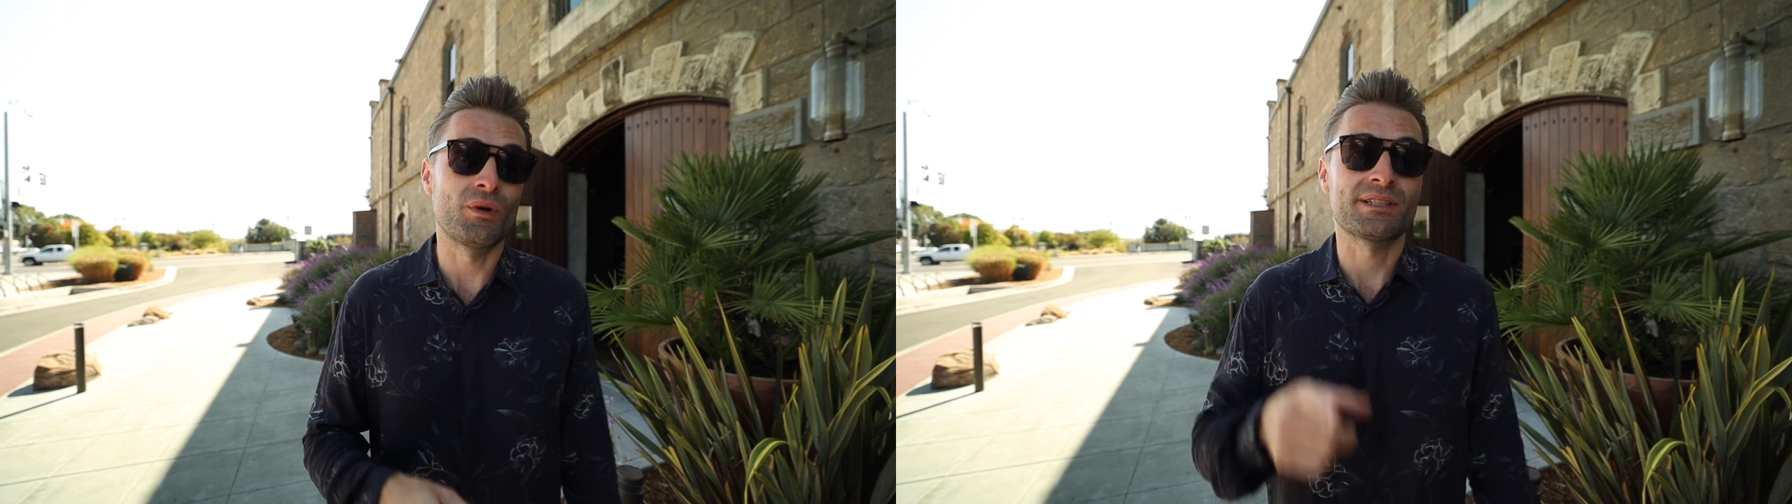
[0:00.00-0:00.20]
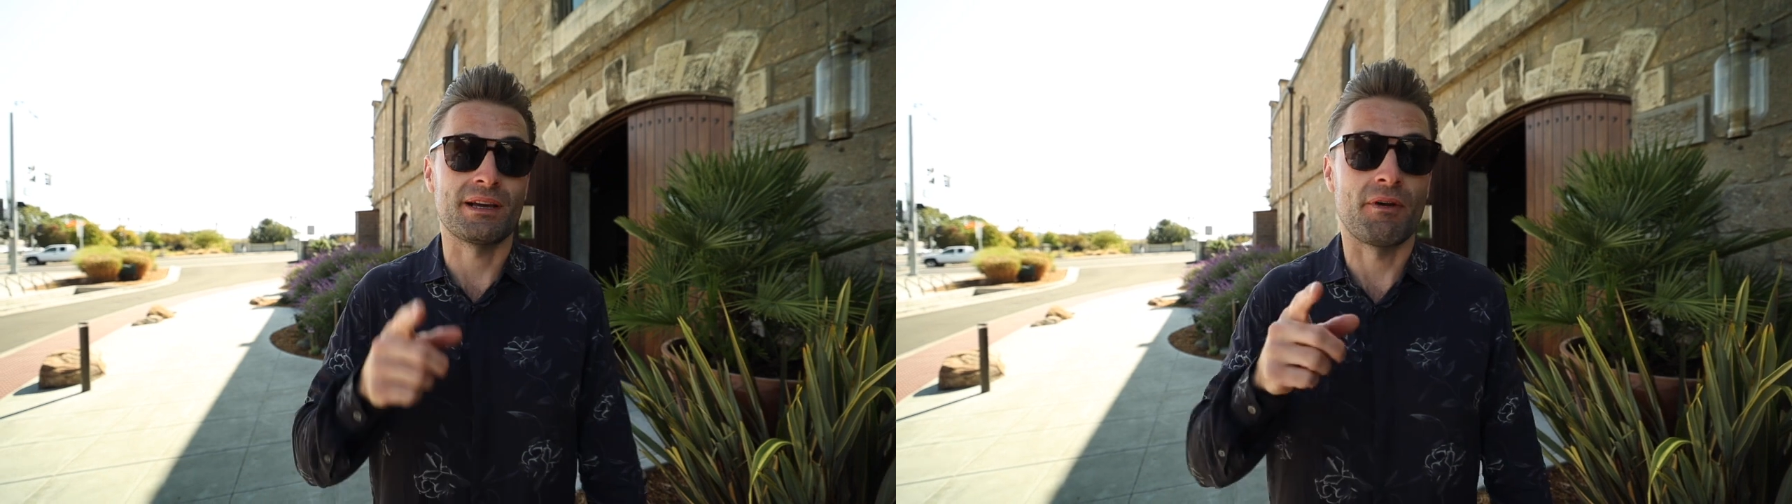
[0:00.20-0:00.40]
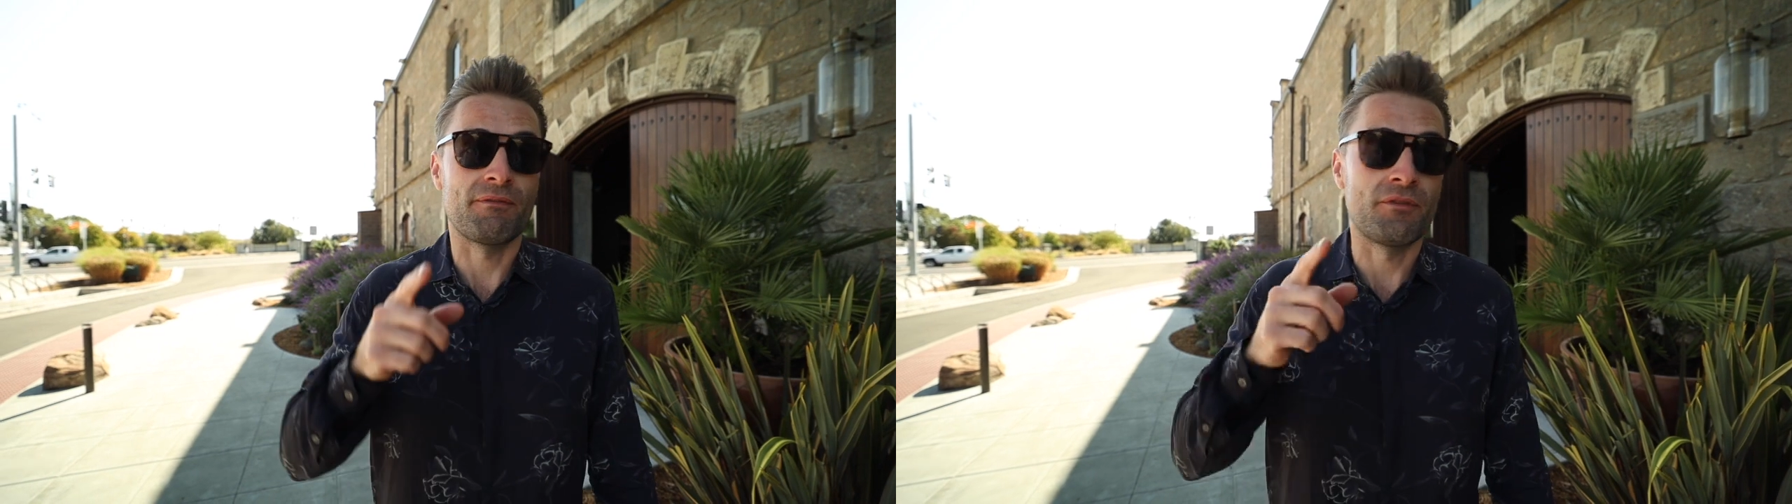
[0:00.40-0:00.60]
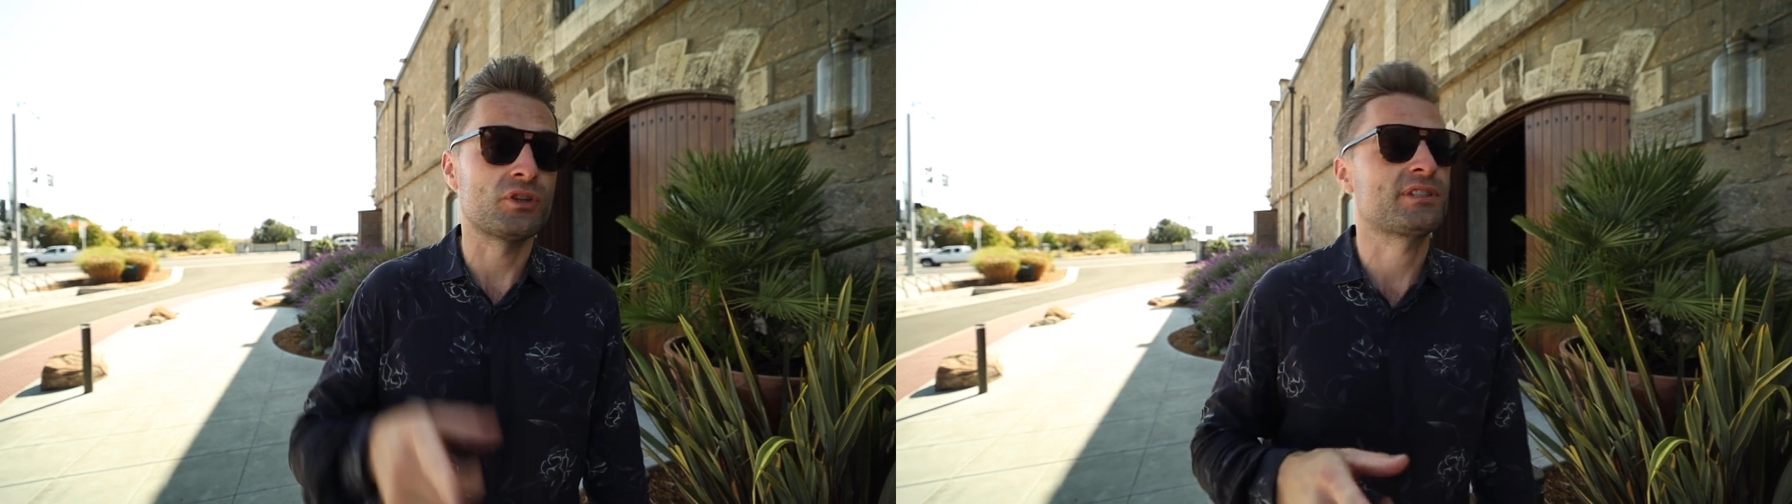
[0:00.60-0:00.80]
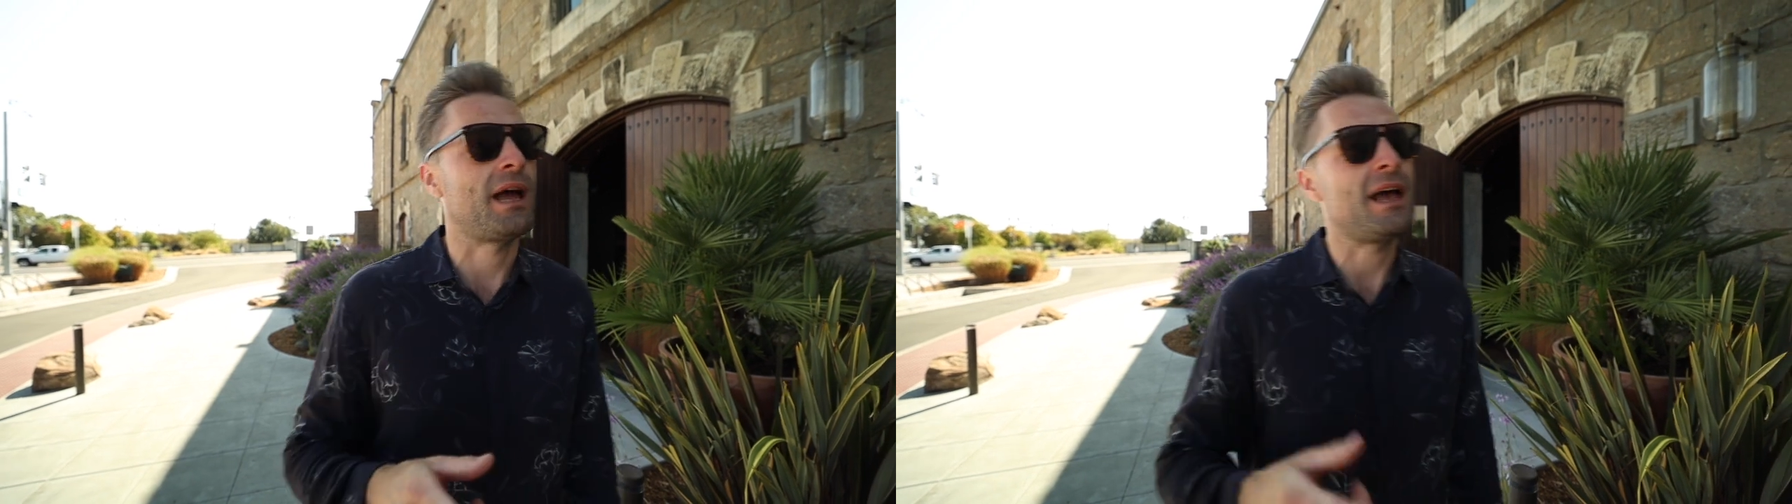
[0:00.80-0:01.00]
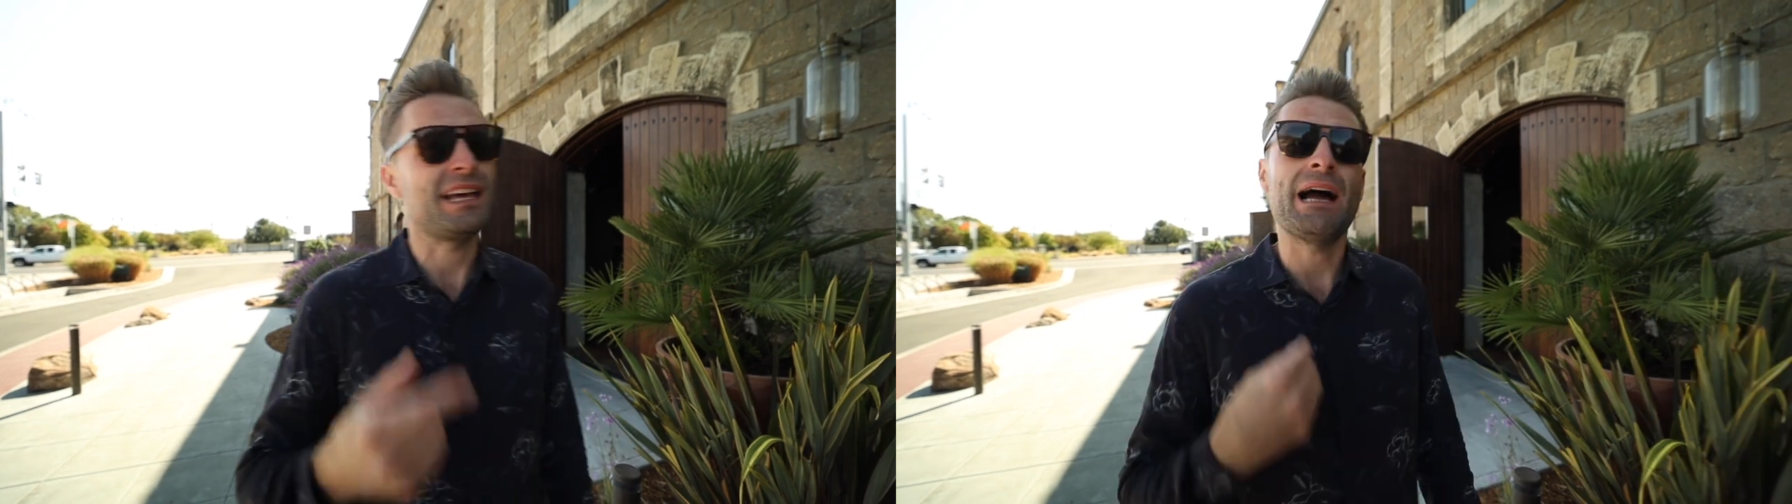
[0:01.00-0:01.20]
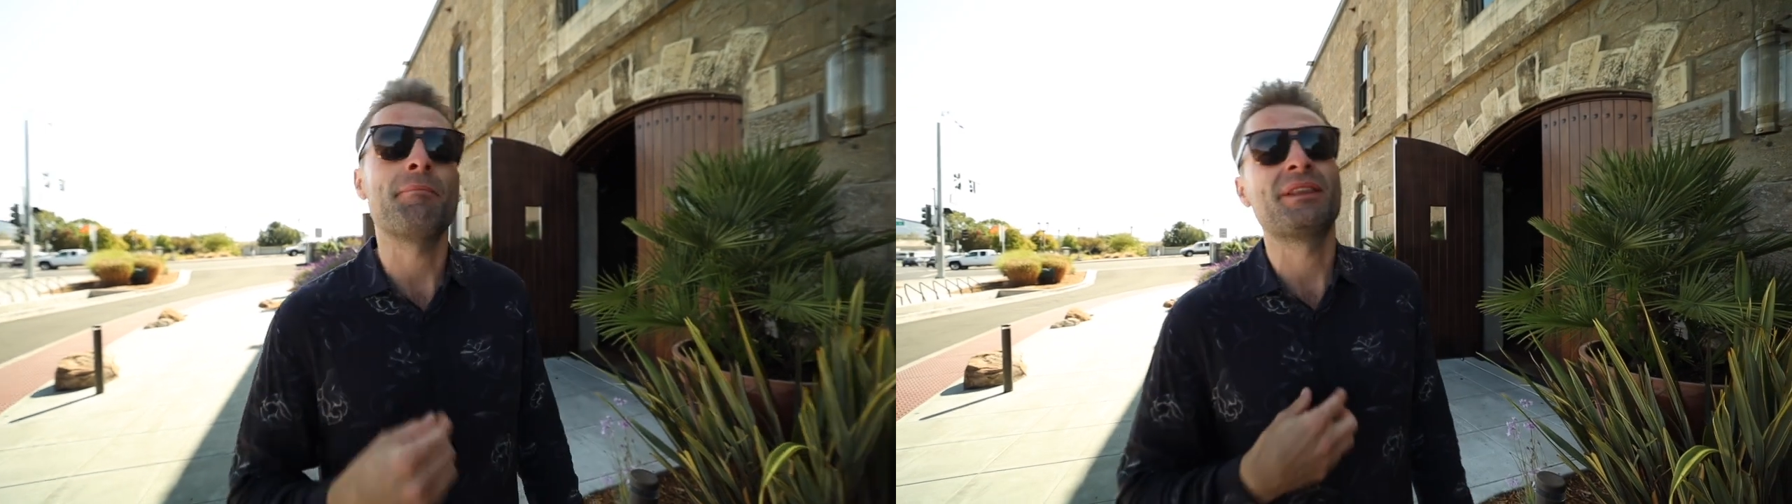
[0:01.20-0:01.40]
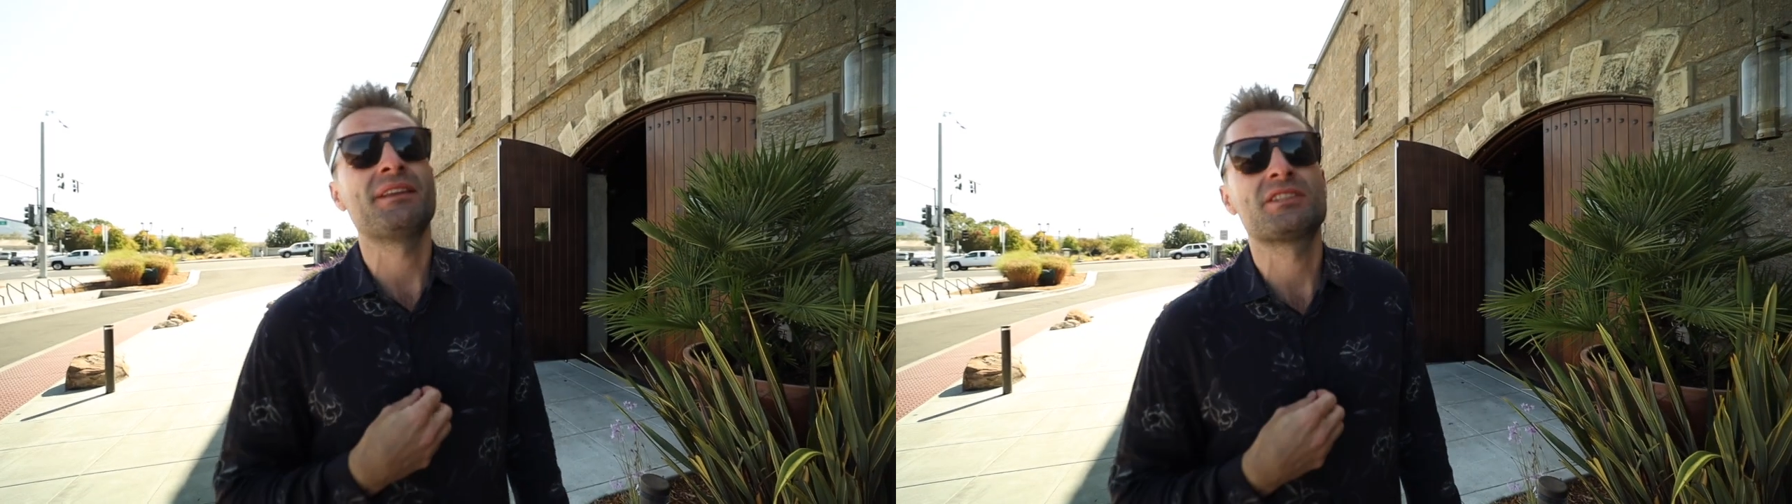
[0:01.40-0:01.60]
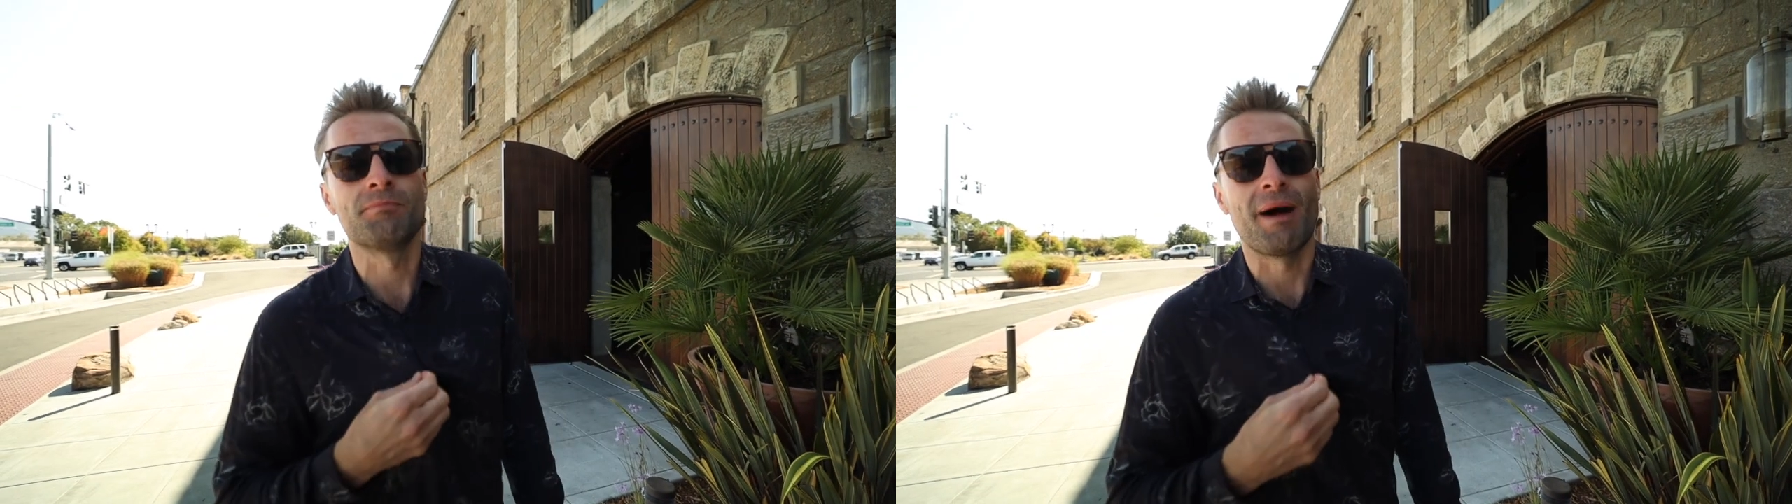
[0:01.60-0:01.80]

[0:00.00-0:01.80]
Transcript: It's our first, I mean it's